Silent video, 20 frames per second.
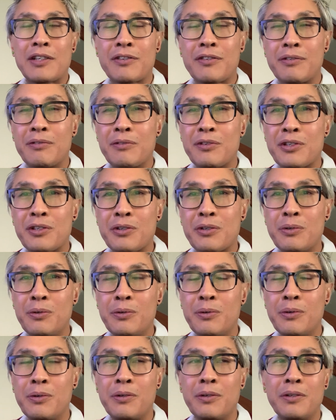through
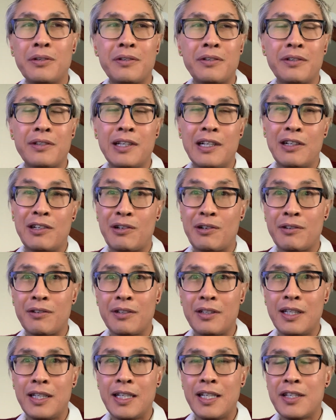school or they're
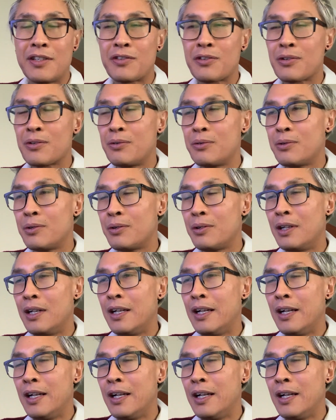currently in school,